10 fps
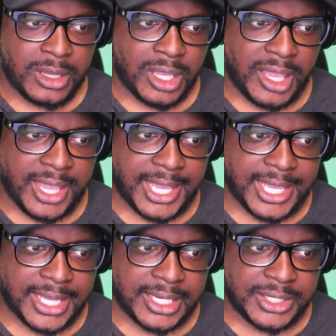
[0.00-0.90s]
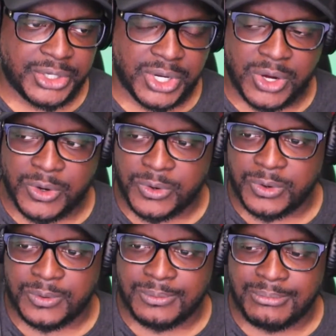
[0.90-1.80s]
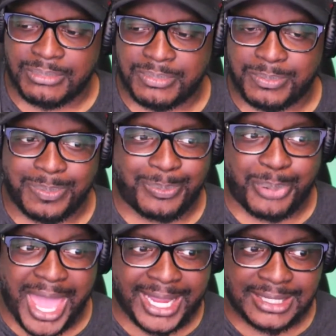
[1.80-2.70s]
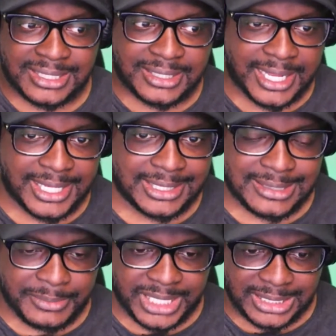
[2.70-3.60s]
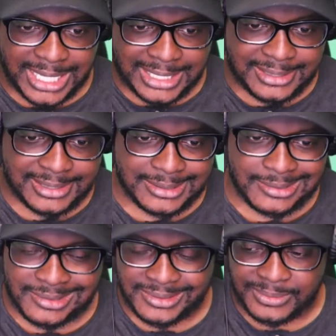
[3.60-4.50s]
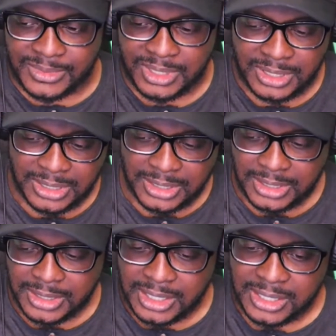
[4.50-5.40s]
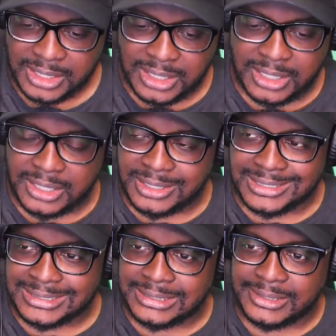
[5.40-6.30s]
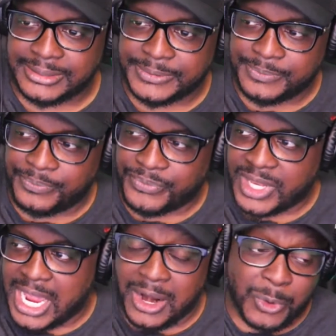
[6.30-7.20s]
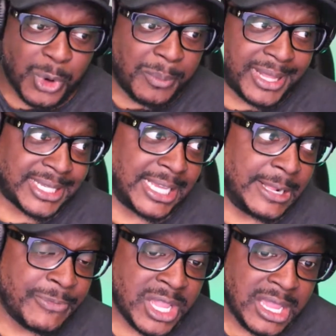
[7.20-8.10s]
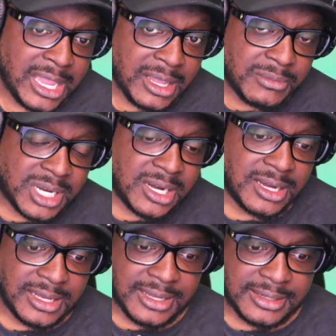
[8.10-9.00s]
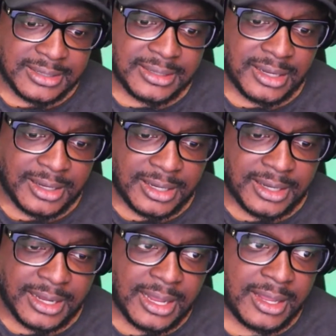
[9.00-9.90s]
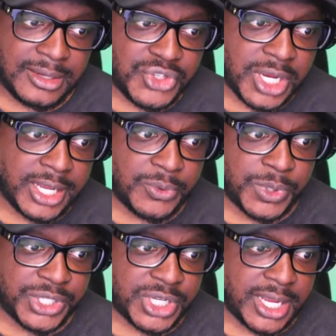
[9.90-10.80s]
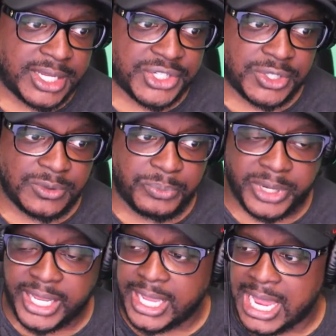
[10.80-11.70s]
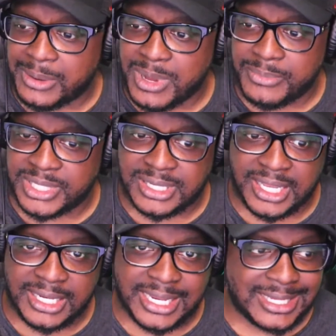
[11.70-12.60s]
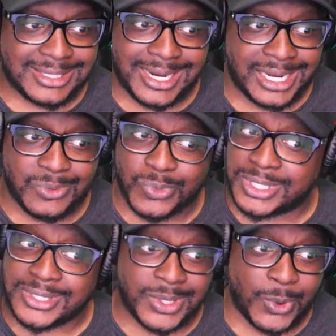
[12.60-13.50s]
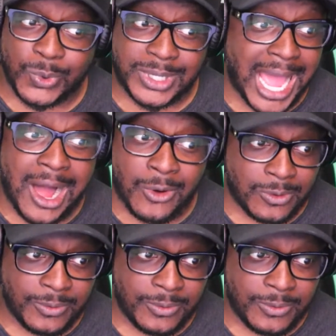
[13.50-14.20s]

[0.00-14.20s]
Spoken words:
And, packing the stands, I mean, that's, I don't know about that. Because when JSU played Alabama State, that stadium was sold out.